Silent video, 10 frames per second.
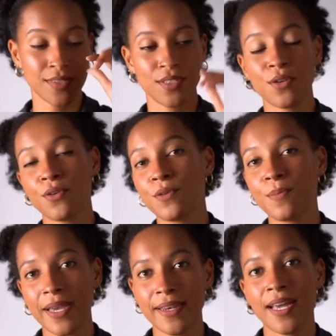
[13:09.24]
So
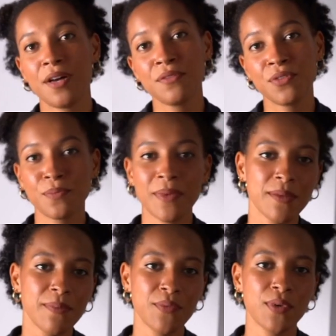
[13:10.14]
by now you
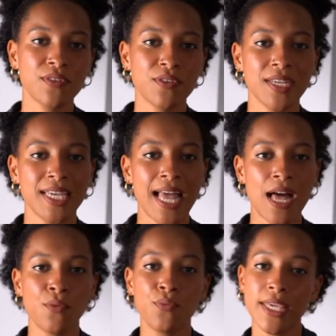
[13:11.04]
might be wondering
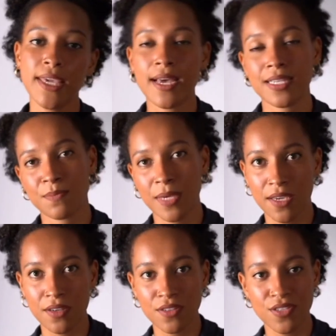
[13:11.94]
how we as
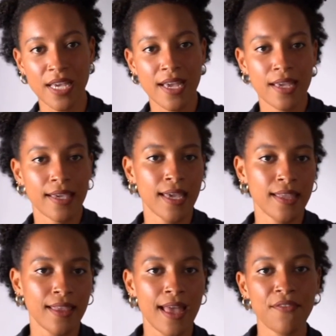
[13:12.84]
makers
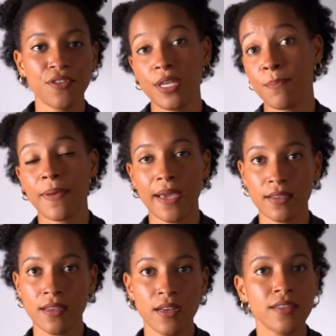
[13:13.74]
can have an
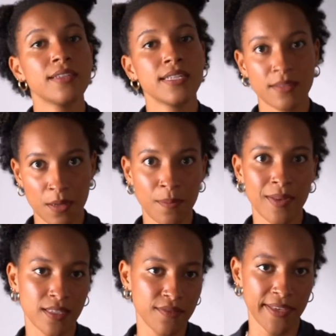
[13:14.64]
impact on this
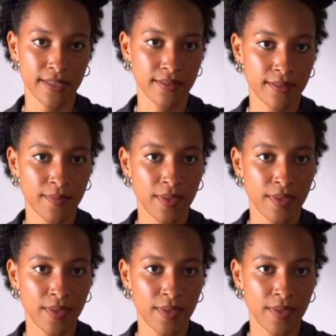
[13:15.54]
complex field.